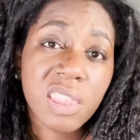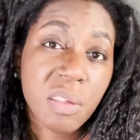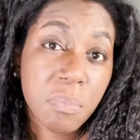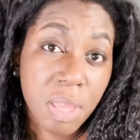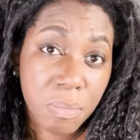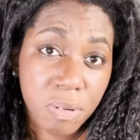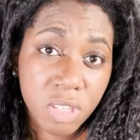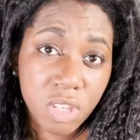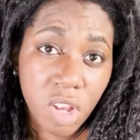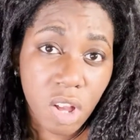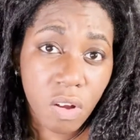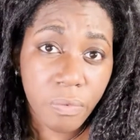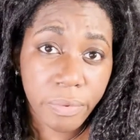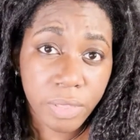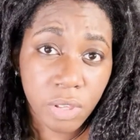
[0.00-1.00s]
then maybe start
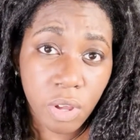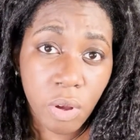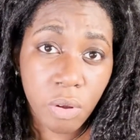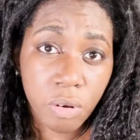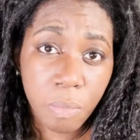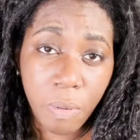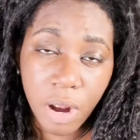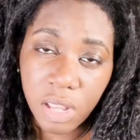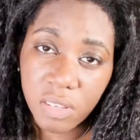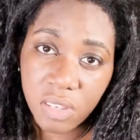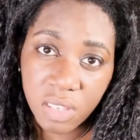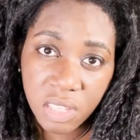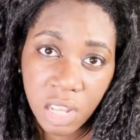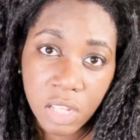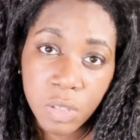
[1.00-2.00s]
off with the cold press
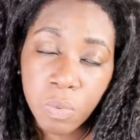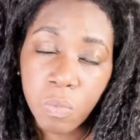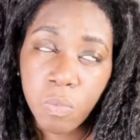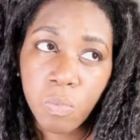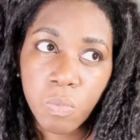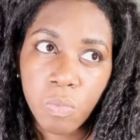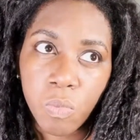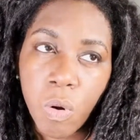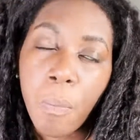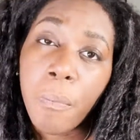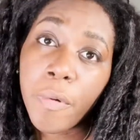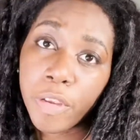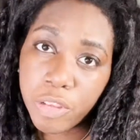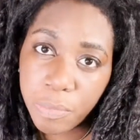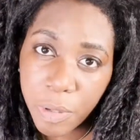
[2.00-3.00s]
because that's what
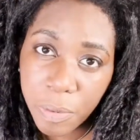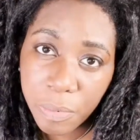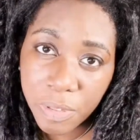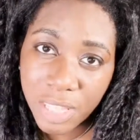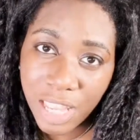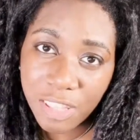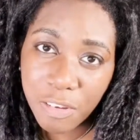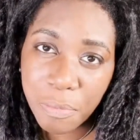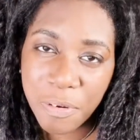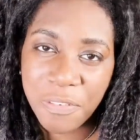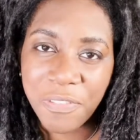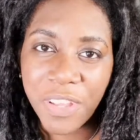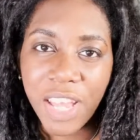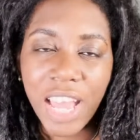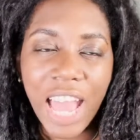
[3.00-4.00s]
most people tend to
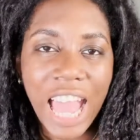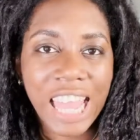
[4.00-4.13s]
prefer,